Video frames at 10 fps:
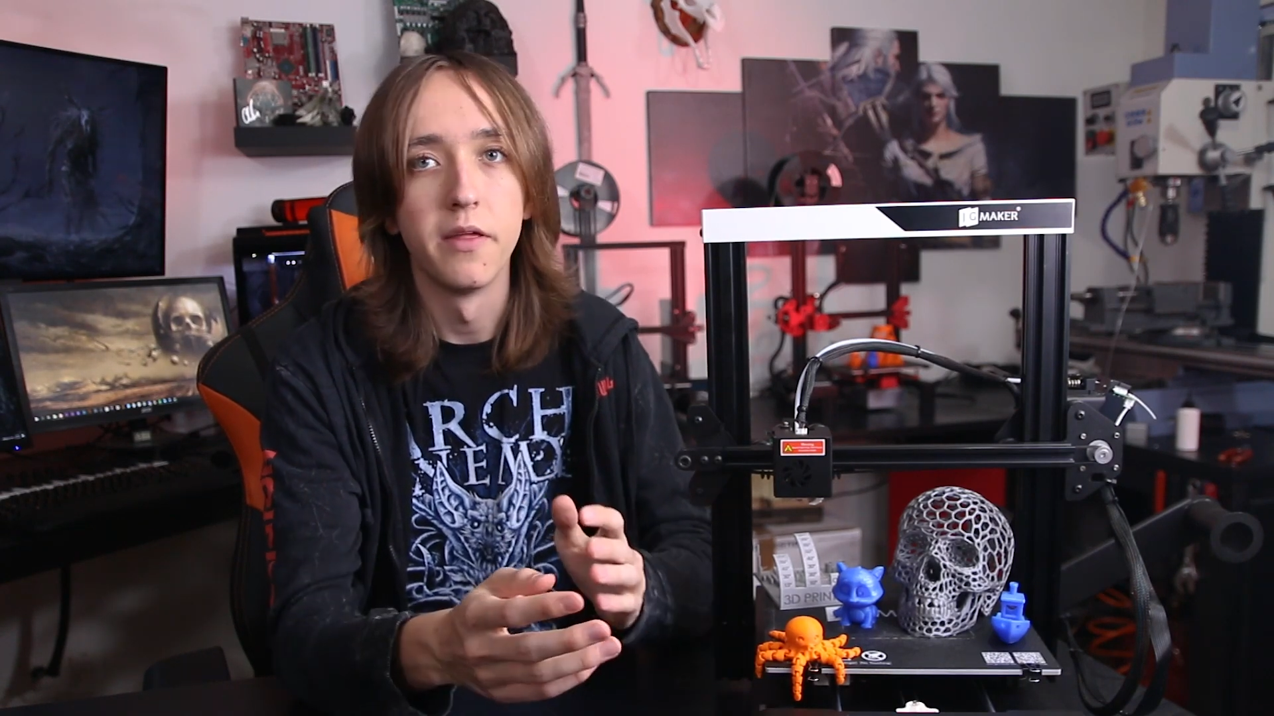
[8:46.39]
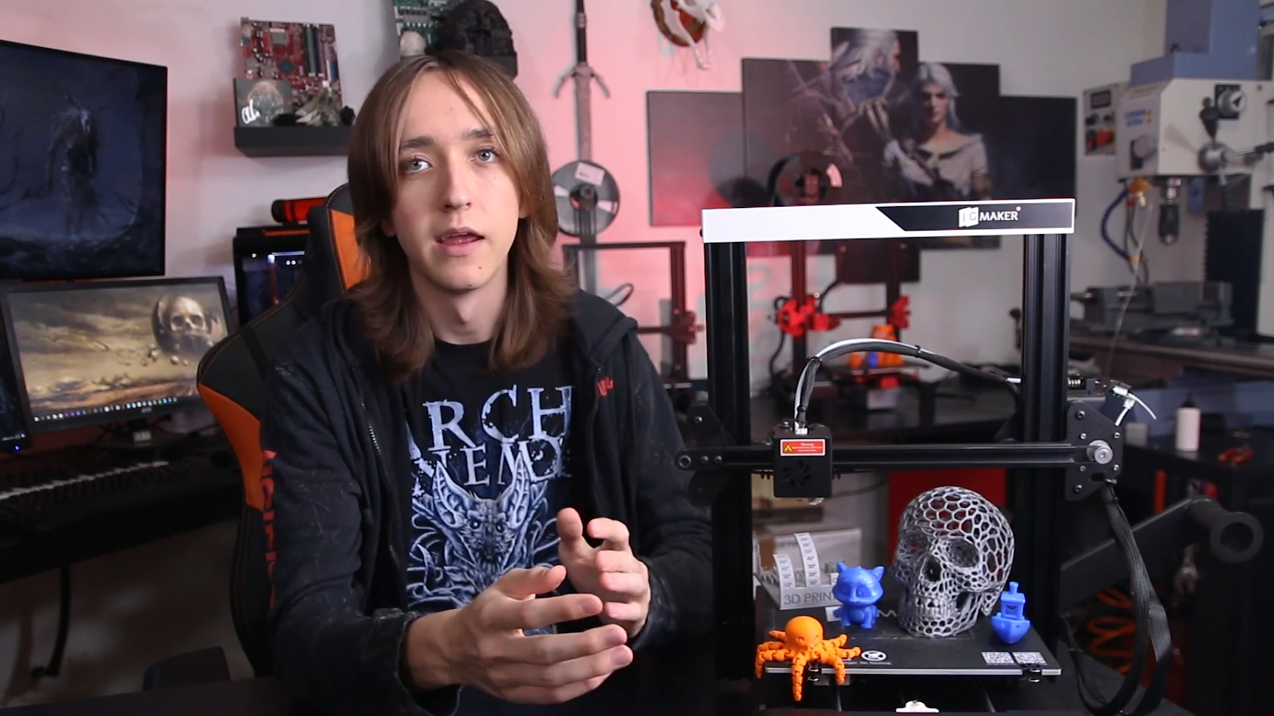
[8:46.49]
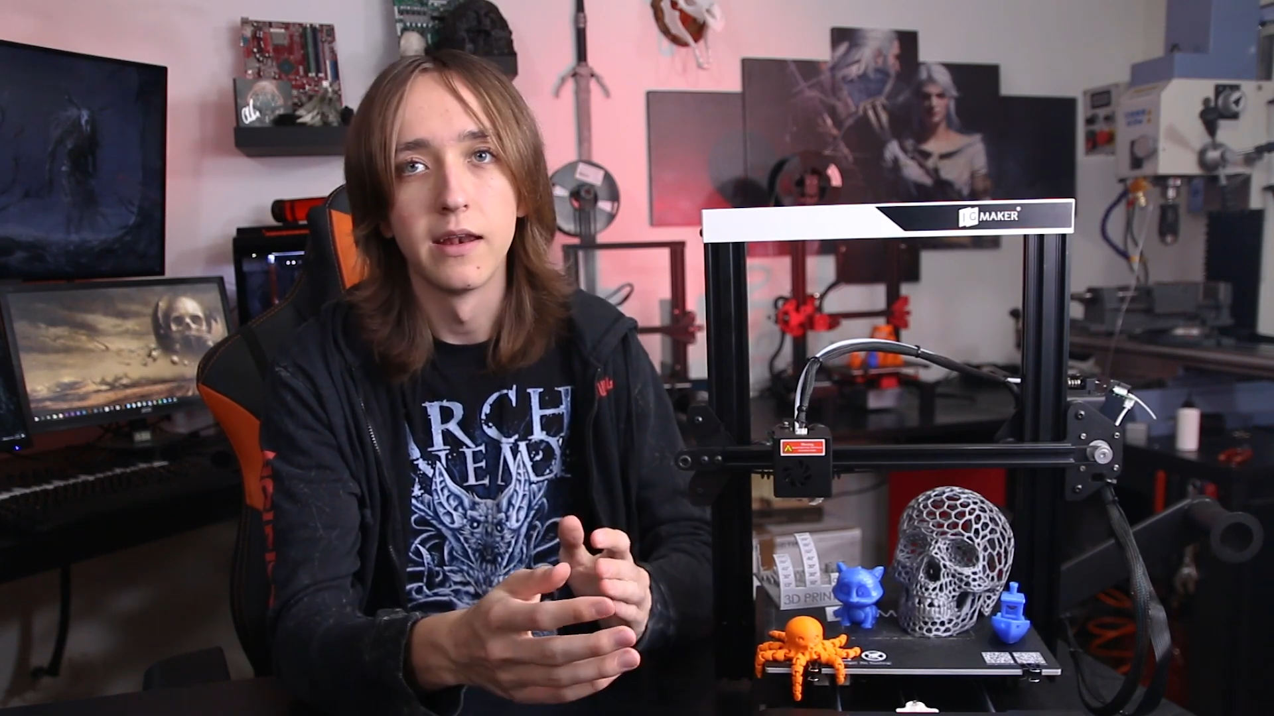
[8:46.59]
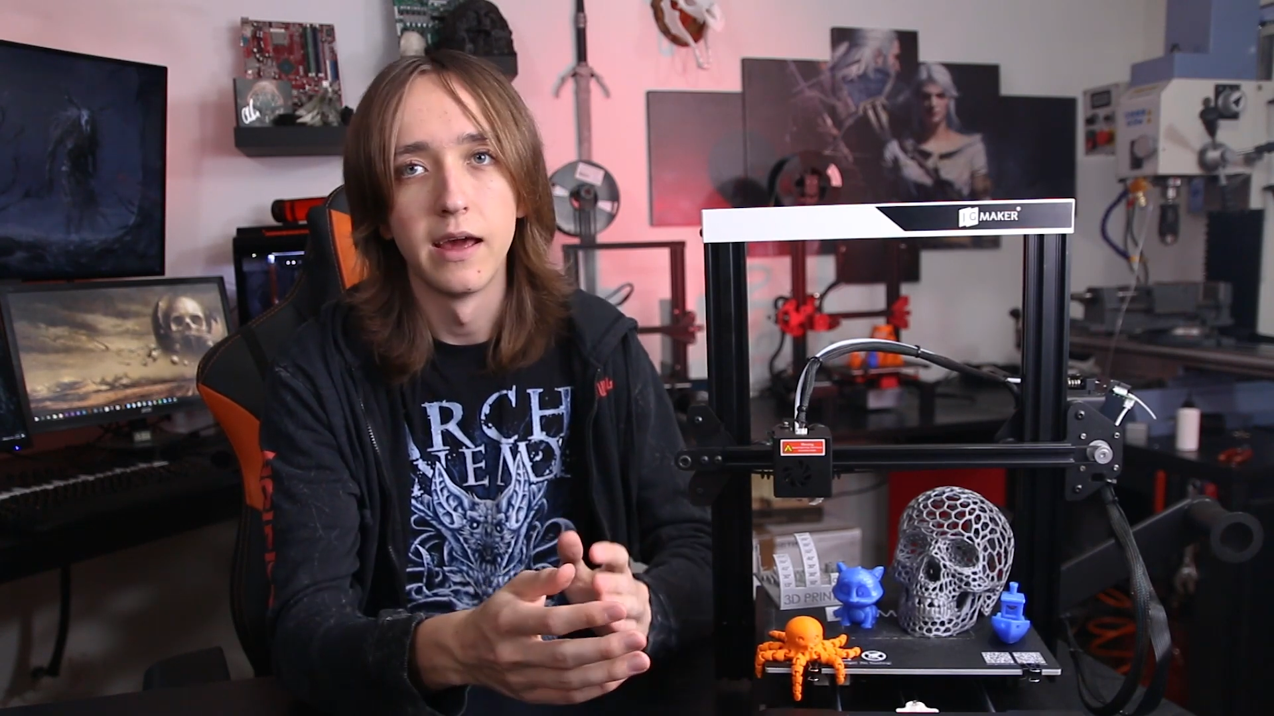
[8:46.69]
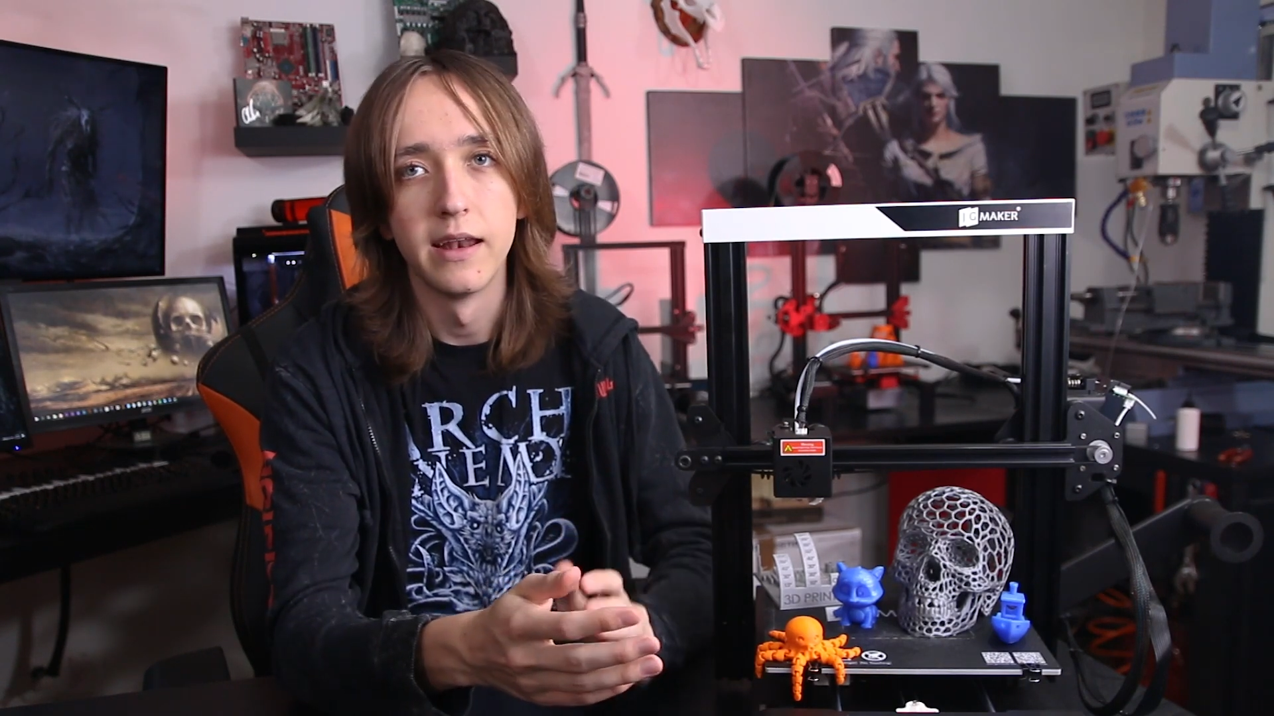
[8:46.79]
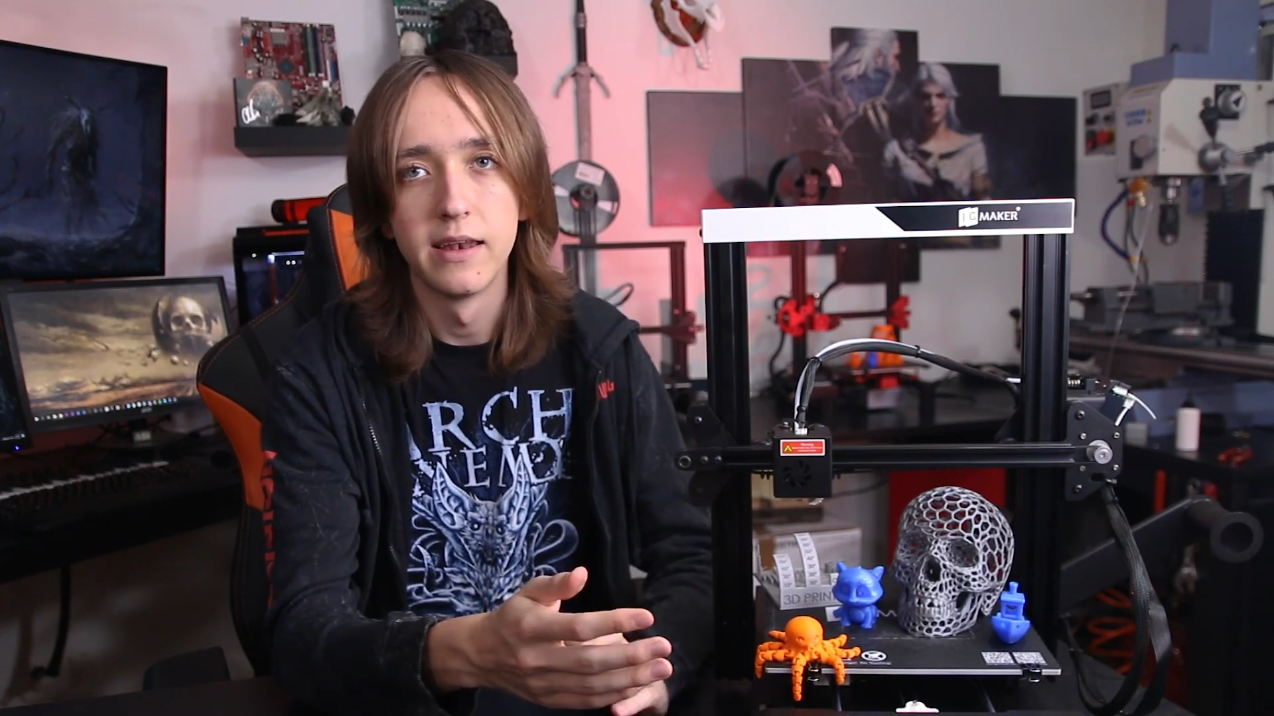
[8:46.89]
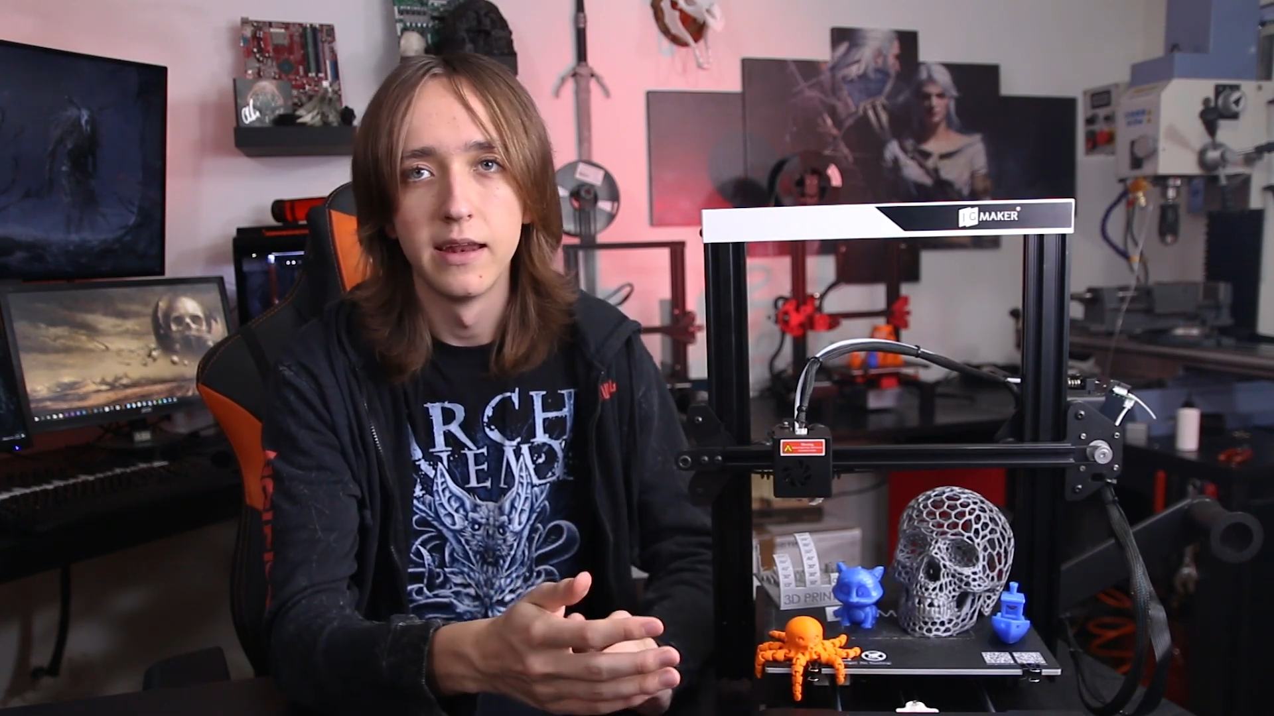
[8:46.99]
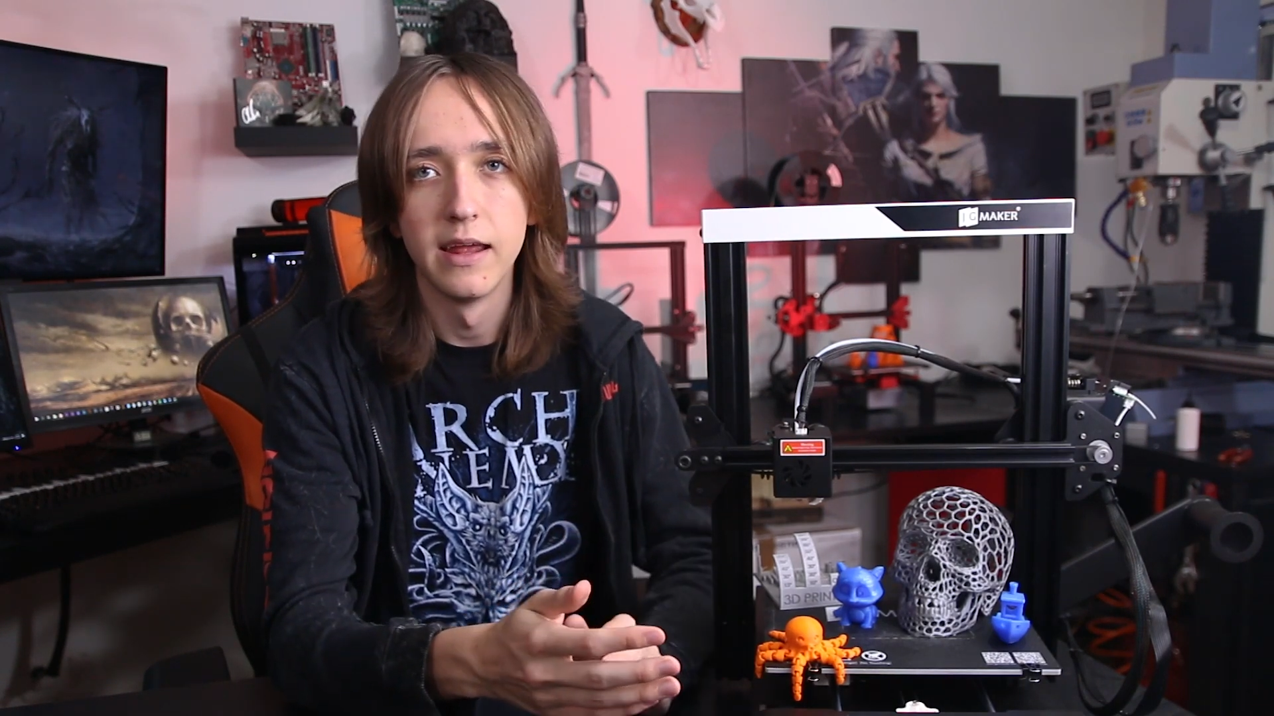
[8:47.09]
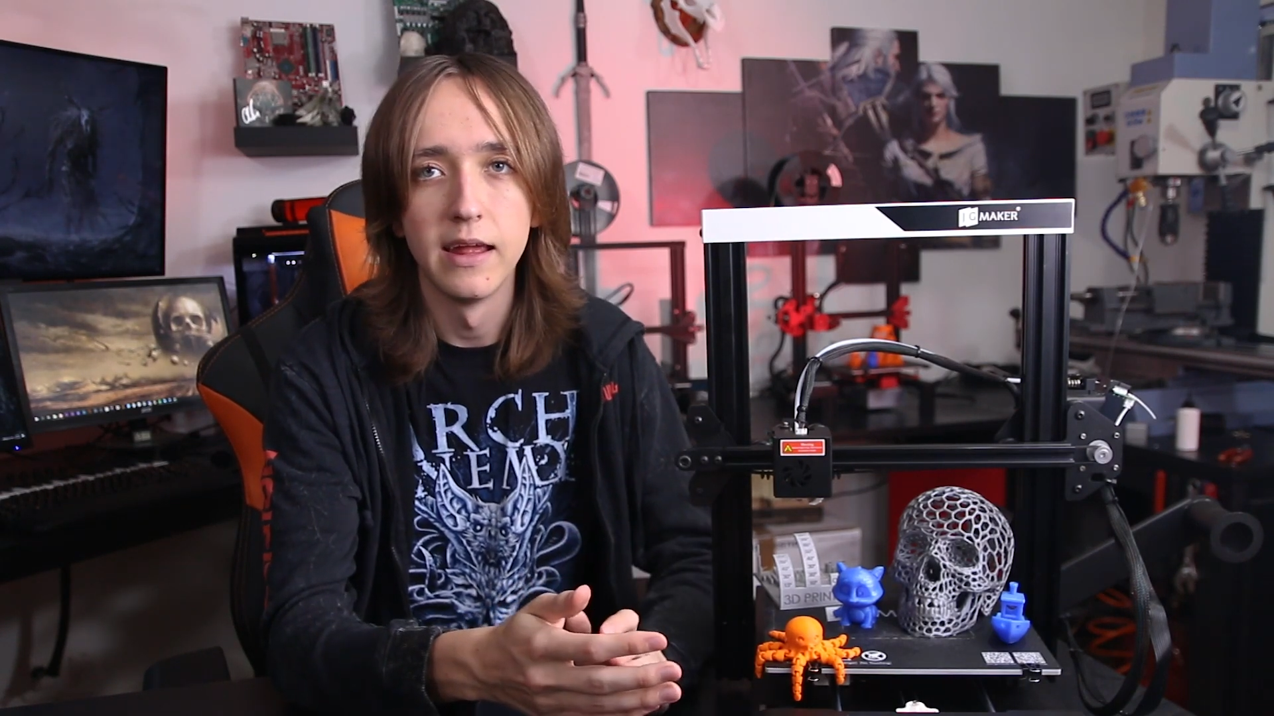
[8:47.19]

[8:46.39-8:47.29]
thing that